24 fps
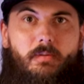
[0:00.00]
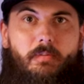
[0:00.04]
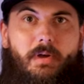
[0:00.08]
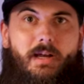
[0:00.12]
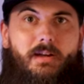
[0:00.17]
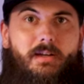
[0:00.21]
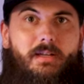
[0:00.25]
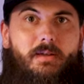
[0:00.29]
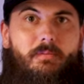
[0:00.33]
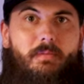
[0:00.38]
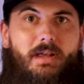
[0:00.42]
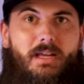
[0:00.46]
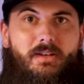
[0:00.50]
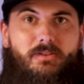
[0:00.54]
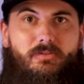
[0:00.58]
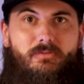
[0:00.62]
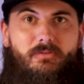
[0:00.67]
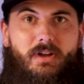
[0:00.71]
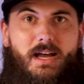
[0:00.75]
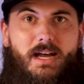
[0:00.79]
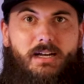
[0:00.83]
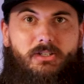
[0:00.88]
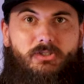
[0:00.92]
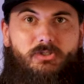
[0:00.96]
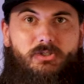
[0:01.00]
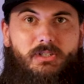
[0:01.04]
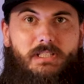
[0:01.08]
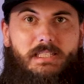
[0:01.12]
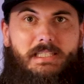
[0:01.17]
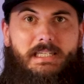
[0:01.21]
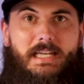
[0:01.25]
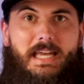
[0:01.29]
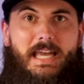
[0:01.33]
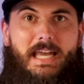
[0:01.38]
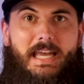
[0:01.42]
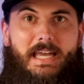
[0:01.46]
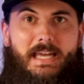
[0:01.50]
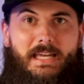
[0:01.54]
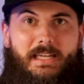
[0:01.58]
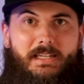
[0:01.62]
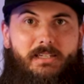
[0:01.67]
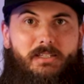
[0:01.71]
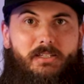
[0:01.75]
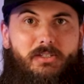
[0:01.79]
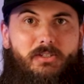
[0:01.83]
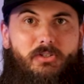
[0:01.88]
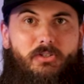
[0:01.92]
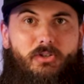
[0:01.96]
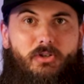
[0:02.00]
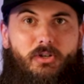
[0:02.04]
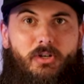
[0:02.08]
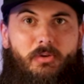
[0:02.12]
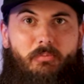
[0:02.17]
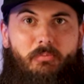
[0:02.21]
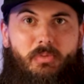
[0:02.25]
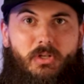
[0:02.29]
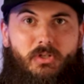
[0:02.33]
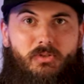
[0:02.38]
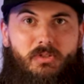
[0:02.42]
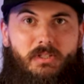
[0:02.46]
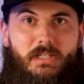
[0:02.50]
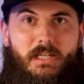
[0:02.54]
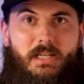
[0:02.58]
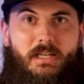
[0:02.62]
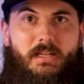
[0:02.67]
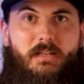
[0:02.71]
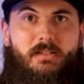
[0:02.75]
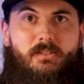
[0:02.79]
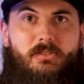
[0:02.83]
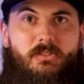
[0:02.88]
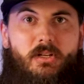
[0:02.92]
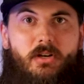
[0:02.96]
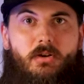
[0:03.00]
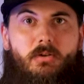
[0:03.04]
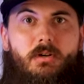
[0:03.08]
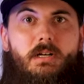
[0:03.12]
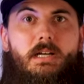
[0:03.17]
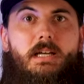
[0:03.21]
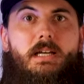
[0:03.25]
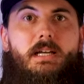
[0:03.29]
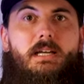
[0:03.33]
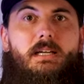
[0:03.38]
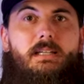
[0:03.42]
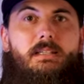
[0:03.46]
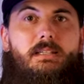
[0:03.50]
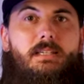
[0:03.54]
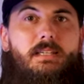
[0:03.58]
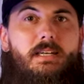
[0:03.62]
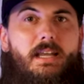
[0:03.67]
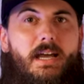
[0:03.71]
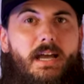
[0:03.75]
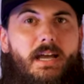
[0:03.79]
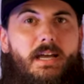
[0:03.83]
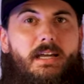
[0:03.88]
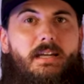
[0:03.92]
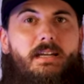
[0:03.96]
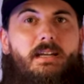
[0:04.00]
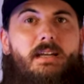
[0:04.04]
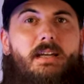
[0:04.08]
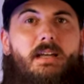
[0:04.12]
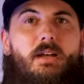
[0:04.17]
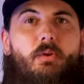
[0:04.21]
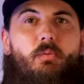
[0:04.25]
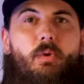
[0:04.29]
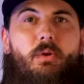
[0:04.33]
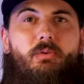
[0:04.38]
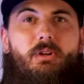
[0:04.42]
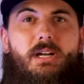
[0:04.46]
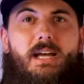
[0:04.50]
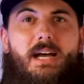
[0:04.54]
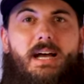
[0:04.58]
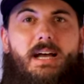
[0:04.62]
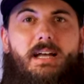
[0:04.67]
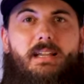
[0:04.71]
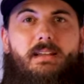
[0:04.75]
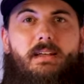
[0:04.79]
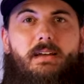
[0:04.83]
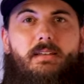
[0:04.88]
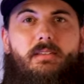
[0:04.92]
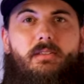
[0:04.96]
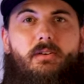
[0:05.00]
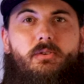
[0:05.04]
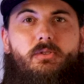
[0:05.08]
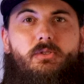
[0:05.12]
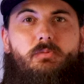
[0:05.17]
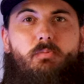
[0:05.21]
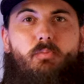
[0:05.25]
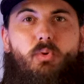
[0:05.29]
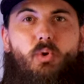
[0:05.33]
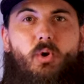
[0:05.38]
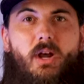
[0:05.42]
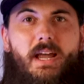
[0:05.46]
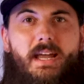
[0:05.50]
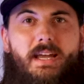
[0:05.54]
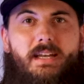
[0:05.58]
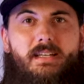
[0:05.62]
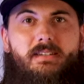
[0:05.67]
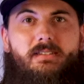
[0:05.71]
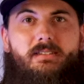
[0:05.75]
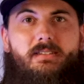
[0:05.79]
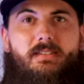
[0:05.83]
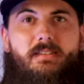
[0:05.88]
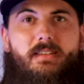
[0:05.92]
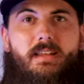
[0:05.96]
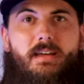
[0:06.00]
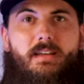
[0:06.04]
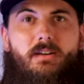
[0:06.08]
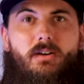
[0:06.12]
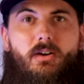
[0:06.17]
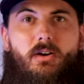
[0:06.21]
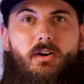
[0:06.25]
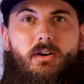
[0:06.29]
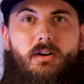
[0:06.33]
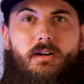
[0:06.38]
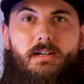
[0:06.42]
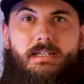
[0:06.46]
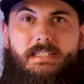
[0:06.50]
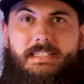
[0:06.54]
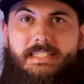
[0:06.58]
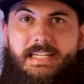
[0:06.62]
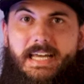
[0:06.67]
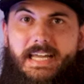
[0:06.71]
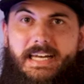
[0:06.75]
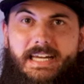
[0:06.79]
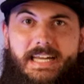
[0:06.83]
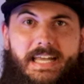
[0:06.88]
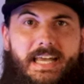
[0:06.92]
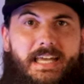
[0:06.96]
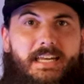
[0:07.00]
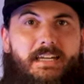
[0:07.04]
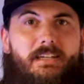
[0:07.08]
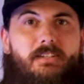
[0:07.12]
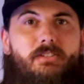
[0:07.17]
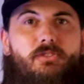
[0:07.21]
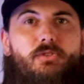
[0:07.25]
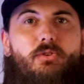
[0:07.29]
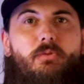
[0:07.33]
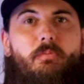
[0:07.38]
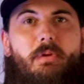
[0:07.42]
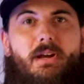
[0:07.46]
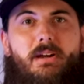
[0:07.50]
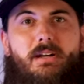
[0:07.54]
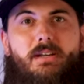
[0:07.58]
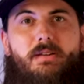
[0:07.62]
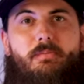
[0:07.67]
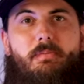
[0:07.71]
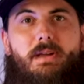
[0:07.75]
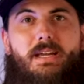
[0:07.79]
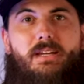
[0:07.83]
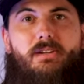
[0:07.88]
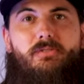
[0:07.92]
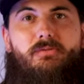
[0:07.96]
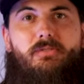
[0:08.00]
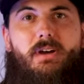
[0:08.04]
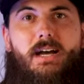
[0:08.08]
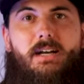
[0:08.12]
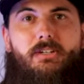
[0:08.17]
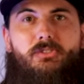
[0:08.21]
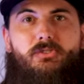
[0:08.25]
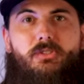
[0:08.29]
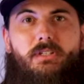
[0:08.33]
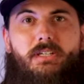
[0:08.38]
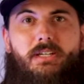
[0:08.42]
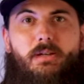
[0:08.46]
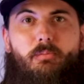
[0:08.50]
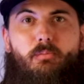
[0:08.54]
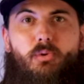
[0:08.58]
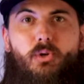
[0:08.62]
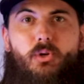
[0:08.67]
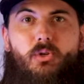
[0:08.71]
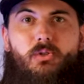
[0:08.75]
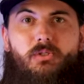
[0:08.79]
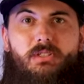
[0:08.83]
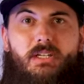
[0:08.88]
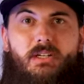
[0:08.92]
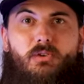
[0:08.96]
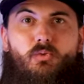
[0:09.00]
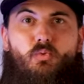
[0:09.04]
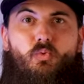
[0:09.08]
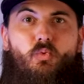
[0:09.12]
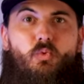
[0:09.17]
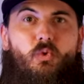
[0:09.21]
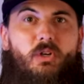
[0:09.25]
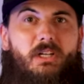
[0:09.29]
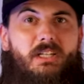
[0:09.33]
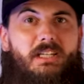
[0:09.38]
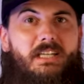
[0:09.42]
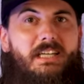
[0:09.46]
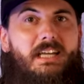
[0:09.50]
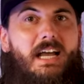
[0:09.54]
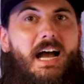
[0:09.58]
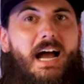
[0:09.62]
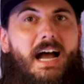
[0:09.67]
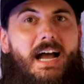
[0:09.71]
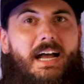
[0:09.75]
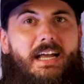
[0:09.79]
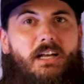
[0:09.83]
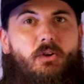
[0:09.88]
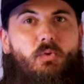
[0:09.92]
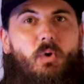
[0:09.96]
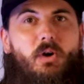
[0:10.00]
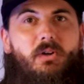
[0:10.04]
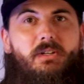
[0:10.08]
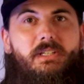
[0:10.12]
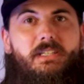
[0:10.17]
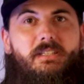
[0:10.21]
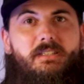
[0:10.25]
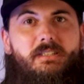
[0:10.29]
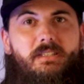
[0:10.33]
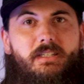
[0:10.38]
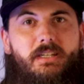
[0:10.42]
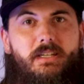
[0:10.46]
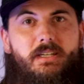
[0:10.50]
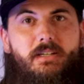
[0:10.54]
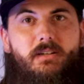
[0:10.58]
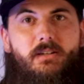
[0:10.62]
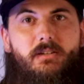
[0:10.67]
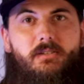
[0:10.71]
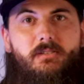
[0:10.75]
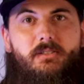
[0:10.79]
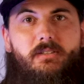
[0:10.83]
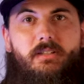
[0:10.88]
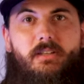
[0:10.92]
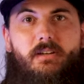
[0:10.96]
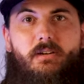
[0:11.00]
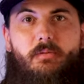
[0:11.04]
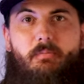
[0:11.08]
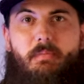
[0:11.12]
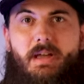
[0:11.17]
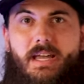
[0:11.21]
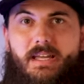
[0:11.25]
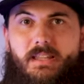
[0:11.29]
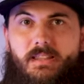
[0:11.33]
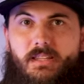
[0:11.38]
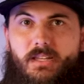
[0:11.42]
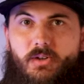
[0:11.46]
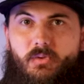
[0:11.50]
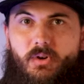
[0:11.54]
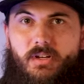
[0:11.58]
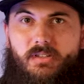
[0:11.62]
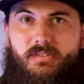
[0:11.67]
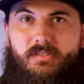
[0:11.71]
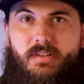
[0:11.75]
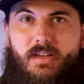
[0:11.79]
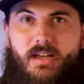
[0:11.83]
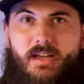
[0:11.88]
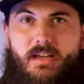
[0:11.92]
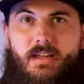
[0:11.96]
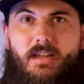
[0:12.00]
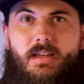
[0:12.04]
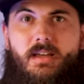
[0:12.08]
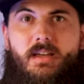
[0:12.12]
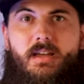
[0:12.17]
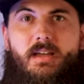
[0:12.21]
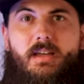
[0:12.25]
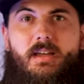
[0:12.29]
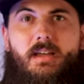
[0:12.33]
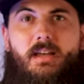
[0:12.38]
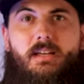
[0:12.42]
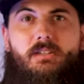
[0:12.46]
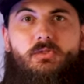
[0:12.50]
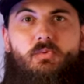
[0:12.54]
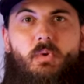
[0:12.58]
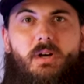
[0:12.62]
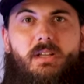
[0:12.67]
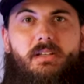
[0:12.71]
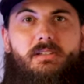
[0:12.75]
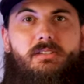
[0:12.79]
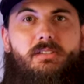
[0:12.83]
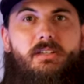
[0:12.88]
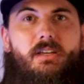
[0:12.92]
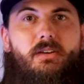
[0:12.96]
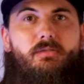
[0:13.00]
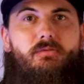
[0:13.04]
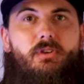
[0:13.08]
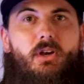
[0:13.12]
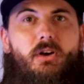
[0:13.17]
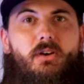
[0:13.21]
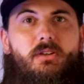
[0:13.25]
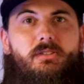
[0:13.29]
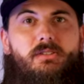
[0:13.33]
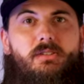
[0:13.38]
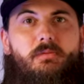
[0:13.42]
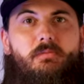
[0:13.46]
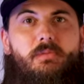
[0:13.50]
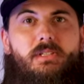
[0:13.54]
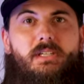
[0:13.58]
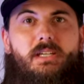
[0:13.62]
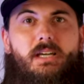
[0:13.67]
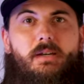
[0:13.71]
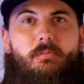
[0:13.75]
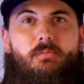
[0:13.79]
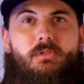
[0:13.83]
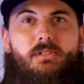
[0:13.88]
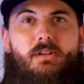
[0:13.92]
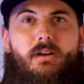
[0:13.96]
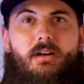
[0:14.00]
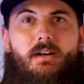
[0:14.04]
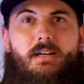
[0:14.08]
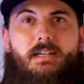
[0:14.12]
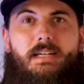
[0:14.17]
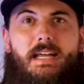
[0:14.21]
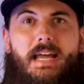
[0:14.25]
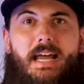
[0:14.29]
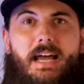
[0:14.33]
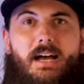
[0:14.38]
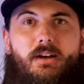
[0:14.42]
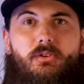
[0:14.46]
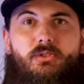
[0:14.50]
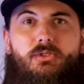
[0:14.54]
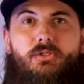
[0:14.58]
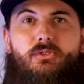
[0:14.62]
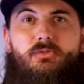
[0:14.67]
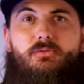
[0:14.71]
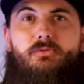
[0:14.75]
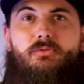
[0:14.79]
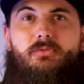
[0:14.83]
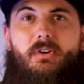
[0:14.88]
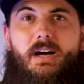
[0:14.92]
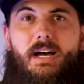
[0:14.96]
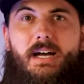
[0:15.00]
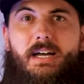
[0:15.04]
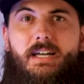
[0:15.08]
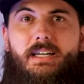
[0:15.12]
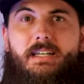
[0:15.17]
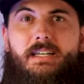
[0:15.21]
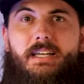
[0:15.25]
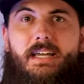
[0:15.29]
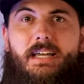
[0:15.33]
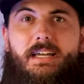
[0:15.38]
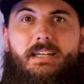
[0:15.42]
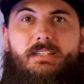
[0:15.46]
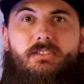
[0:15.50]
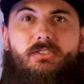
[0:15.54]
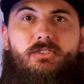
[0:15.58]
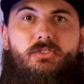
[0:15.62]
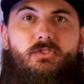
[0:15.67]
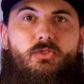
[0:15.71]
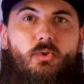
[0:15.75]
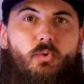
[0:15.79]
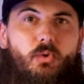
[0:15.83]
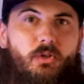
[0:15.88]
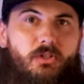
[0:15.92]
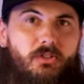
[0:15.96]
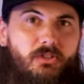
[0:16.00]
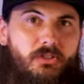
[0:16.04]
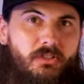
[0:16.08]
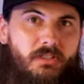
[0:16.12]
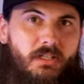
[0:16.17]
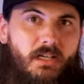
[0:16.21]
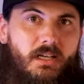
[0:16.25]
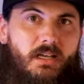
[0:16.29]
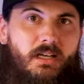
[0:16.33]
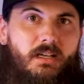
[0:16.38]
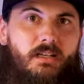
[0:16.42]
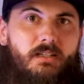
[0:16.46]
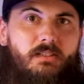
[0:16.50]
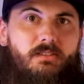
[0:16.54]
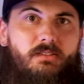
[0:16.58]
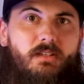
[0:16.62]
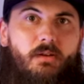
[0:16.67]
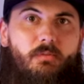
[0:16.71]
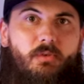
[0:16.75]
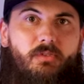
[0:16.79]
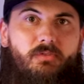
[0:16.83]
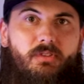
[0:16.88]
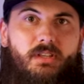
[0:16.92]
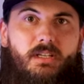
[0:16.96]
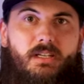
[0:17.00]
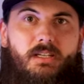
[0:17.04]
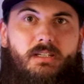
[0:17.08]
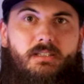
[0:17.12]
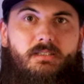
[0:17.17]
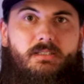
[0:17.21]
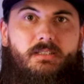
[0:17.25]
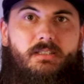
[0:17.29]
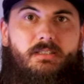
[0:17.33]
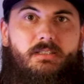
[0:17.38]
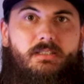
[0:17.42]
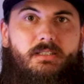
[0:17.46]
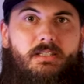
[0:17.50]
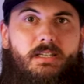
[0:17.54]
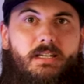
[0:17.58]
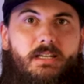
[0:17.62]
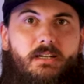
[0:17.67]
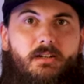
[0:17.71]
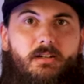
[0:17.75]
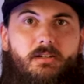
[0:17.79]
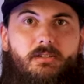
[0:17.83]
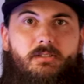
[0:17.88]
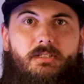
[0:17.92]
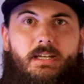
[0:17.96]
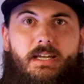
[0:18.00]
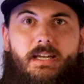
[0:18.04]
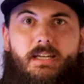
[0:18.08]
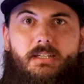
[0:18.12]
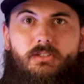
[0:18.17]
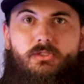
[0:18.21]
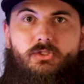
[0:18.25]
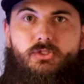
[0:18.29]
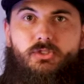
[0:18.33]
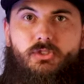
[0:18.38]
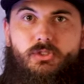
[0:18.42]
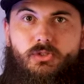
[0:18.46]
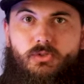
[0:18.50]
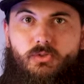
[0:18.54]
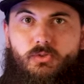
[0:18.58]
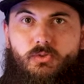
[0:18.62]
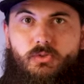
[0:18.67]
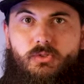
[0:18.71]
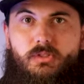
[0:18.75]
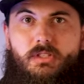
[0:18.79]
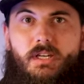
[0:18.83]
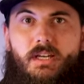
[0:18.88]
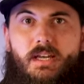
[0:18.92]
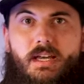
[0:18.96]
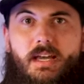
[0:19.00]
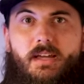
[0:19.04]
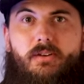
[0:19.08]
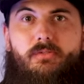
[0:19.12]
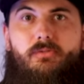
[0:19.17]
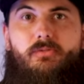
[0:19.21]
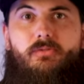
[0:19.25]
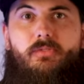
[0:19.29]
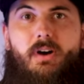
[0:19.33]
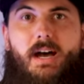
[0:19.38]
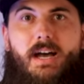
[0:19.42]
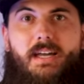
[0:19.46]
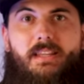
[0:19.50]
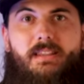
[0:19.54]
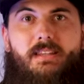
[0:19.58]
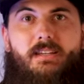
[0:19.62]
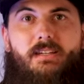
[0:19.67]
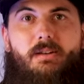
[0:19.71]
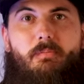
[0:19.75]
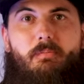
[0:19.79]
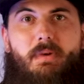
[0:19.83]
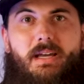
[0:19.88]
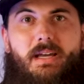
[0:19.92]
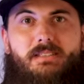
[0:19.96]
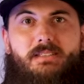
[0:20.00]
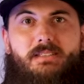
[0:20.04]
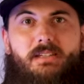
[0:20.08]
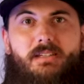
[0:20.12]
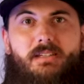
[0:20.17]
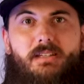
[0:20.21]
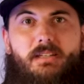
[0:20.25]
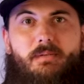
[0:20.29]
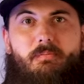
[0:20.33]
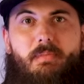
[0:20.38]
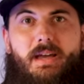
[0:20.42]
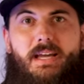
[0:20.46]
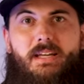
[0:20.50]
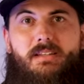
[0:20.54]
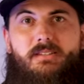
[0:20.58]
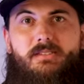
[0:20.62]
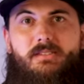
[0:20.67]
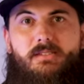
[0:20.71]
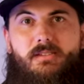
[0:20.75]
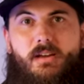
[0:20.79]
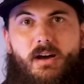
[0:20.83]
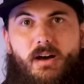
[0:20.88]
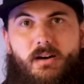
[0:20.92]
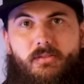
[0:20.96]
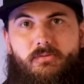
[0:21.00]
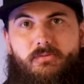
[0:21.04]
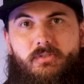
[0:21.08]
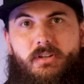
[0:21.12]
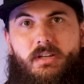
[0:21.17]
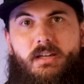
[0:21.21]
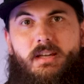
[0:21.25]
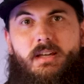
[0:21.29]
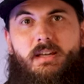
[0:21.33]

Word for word: American manufacturing and durability. So today, we want to highlight those brands that are dedicated to American manufacturing and producing really high quality sneakers that are made in the U S A, as well as give y'all some tips on how to find and source some of these sneakers and shoes and find the domestically made stuff.